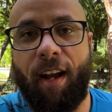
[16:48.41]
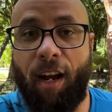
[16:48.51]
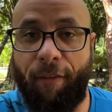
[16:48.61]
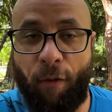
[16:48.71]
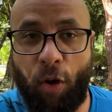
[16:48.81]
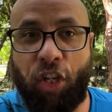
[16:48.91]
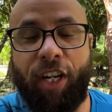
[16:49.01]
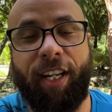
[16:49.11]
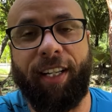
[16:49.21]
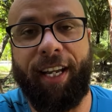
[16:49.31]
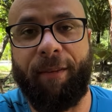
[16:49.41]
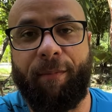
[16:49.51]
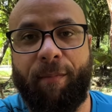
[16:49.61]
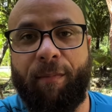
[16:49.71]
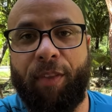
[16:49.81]
Unfortunately,
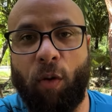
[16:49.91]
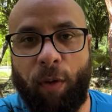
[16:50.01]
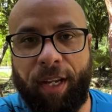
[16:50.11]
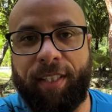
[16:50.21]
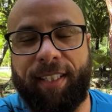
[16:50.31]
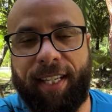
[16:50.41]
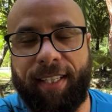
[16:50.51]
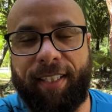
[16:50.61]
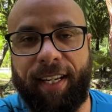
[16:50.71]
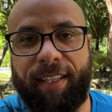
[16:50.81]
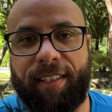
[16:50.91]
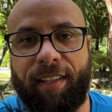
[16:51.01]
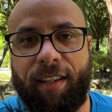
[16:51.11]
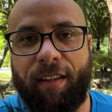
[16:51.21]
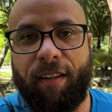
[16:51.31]
the real statistics